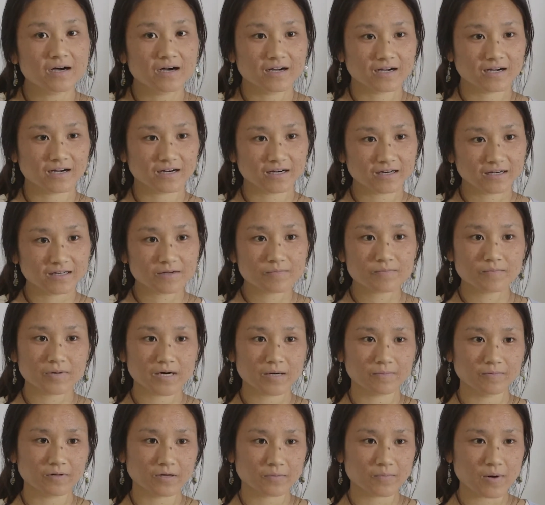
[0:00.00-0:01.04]
Current
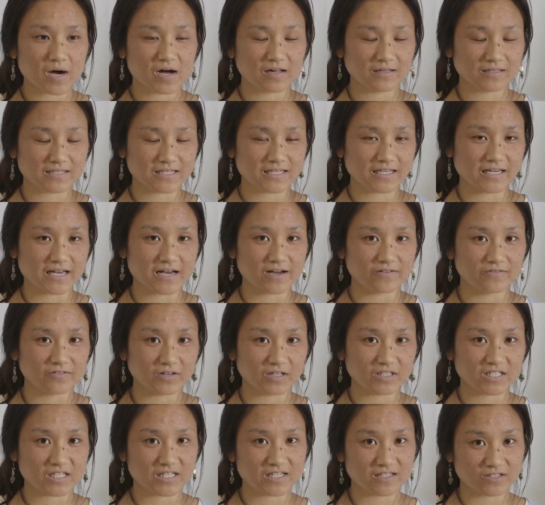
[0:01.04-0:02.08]
public policy
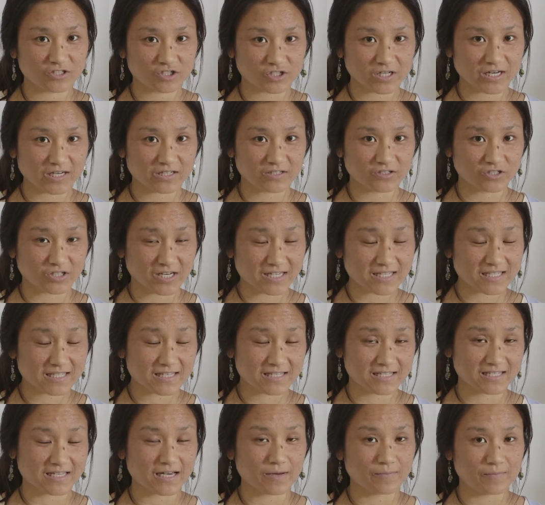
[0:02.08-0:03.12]
efforts to address
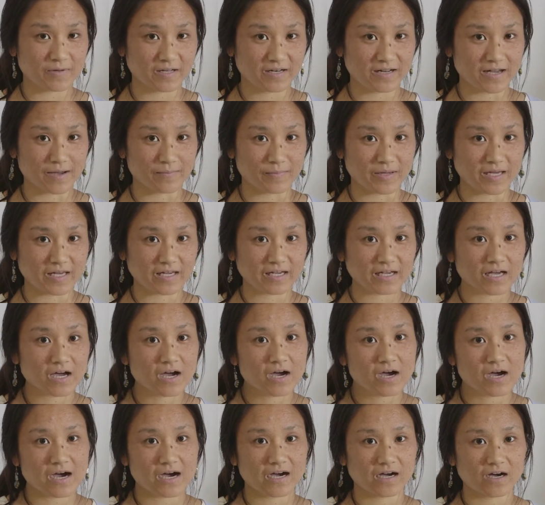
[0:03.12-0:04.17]
this epidemic
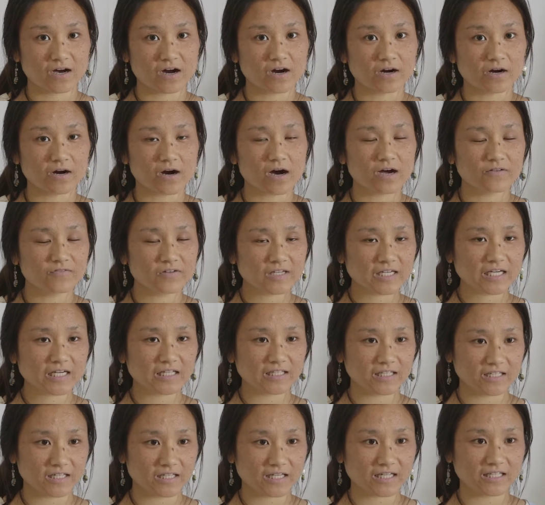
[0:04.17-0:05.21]
are often
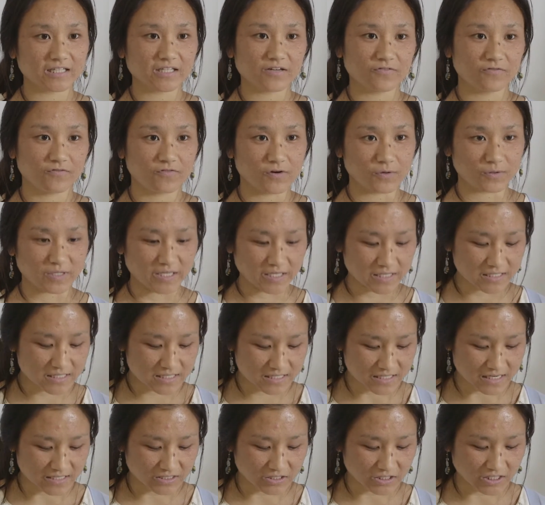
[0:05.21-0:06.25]
clinically focused,
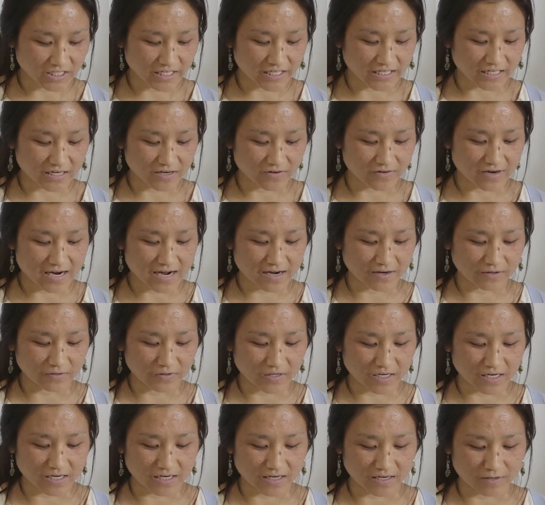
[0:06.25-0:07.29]
centering
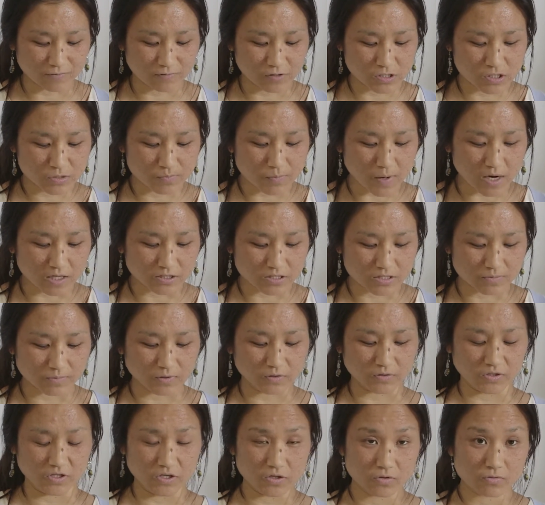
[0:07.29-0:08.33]
around
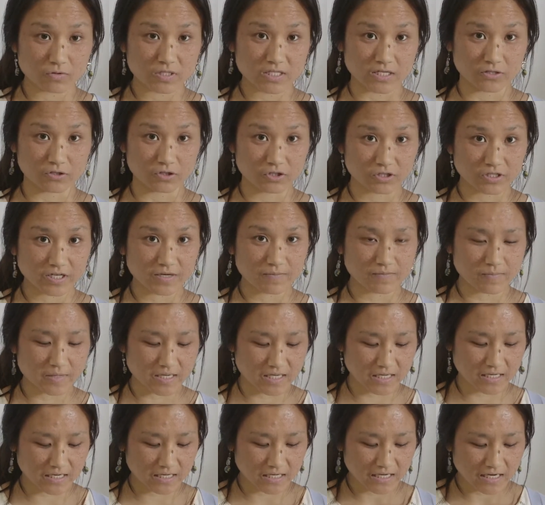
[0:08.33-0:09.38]
responsible use and
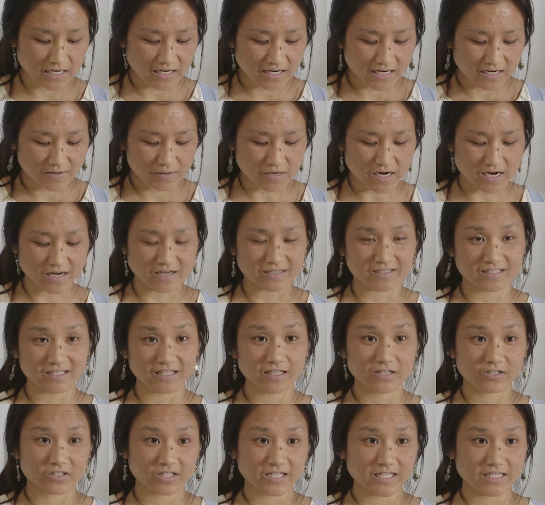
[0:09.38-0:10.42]
treatment,
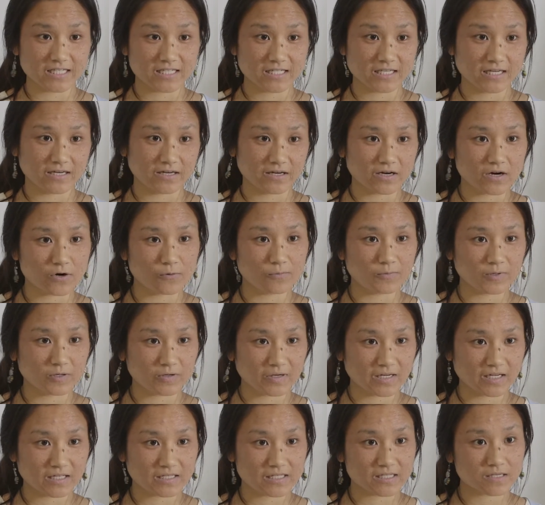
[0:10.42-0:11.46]
decreasing
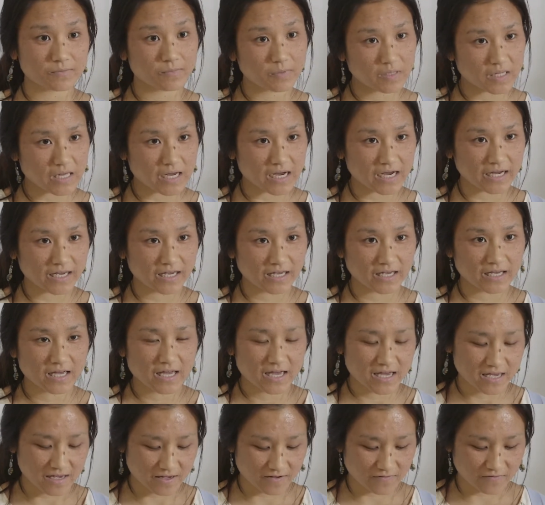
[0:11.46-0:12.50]
opioid supply,
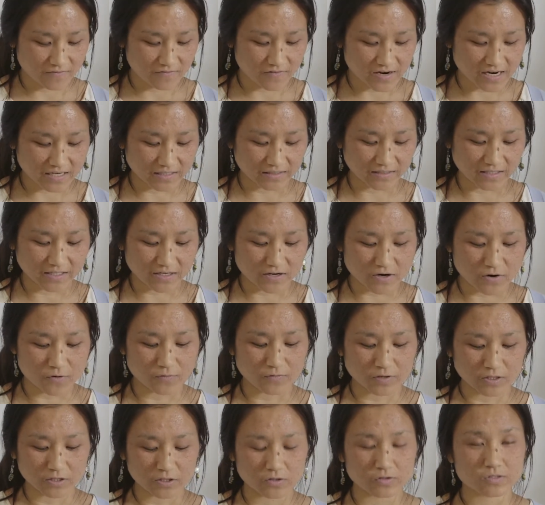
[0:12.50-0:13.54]
and finally,
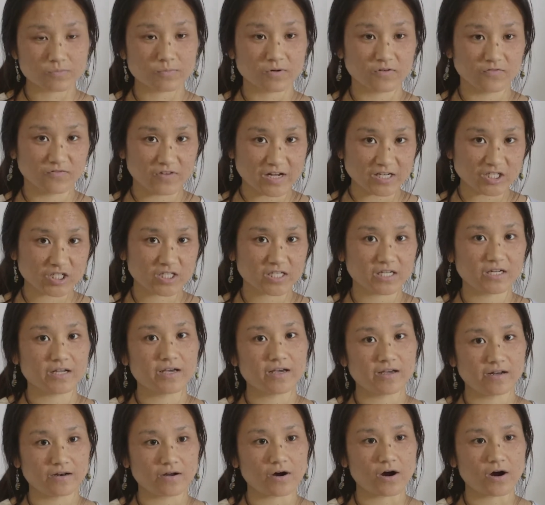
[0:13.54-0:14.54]
overdose prevention and